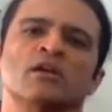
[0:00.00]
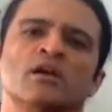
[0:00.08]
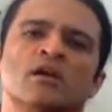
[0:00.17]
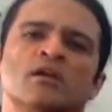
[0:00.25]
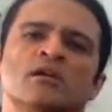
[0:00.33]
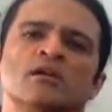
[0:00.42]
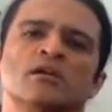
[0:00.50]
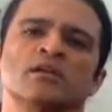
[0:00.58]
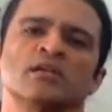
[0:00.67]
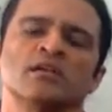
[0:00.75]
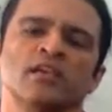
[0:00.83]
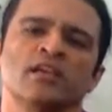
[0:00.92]
and
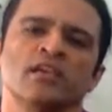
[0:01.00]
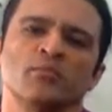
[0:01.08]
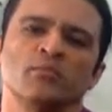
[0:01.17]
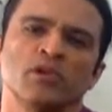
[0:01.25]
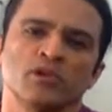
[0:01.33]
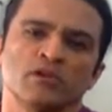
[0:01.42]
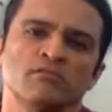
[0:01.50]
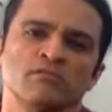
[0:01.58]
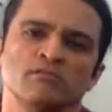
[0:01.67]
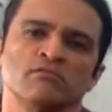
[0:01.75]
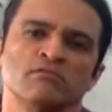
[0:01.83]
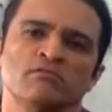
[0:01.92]
it did give me a
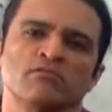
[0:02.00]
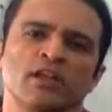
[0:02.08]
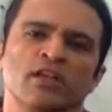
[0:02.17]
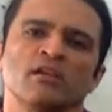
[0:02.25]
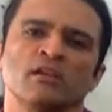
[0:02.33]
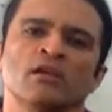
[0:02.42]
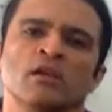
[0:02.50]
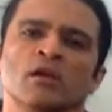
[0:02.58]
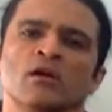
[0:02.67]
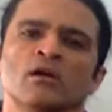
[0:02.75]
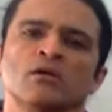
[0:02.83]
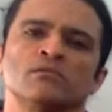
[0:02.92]
very
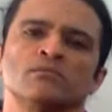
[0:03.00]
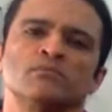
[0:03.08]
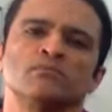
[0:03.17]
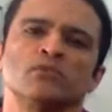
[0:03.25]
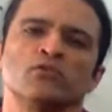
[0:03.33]
uh,